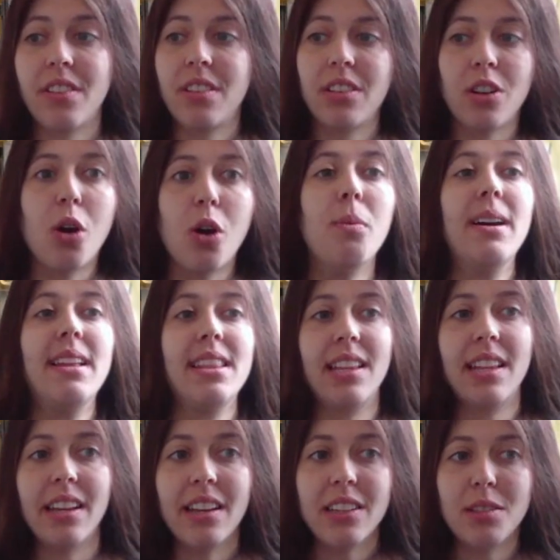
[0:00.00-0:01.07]
comment
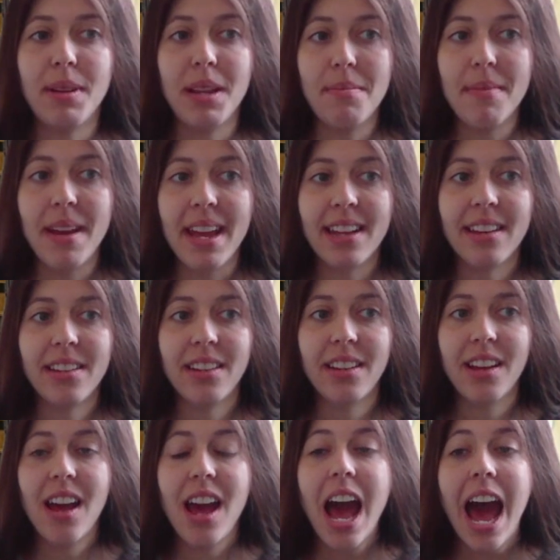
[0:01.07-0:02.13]
that has been made.
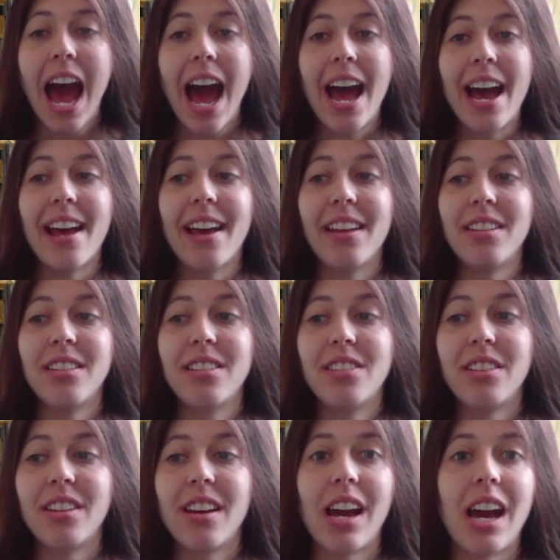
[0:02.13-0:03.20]
And
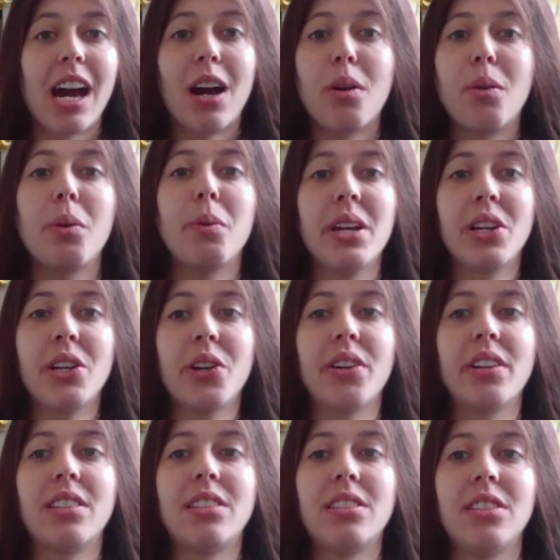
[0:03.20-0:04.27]
how are we
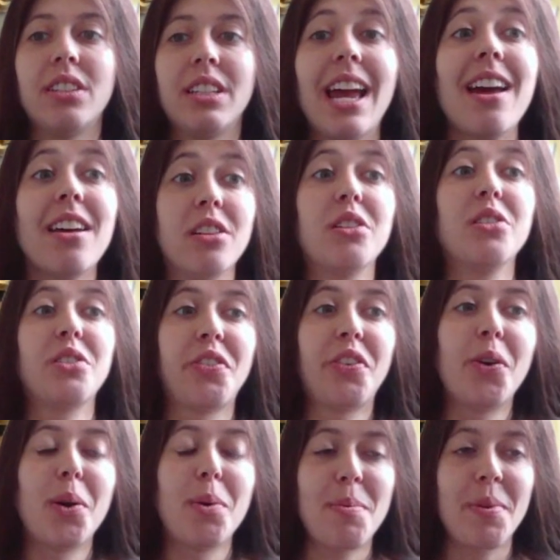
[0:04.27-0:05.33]
going to get those
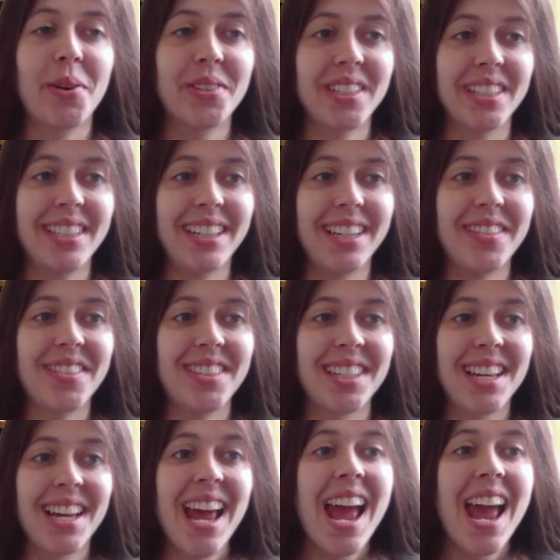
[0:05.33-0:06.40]
four positives
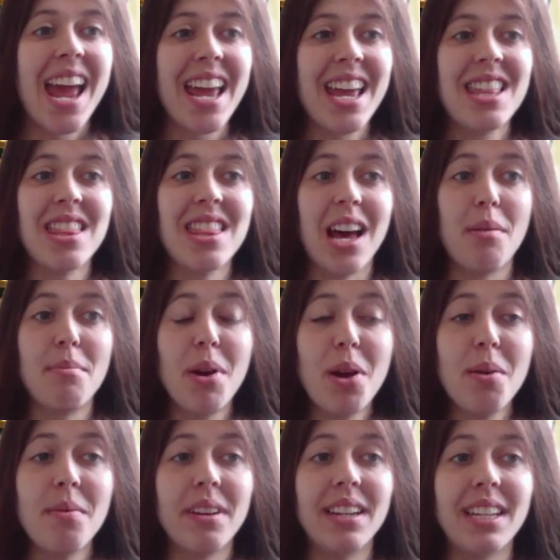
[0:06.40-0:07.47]
in that
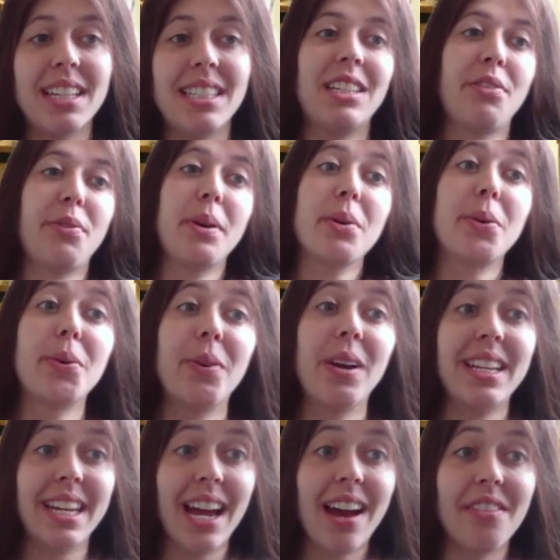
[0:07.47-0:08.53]
moment is if we
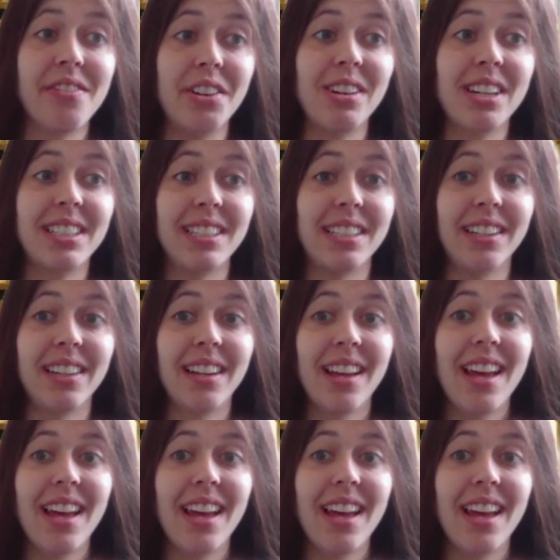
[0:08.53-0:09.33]
already have it written.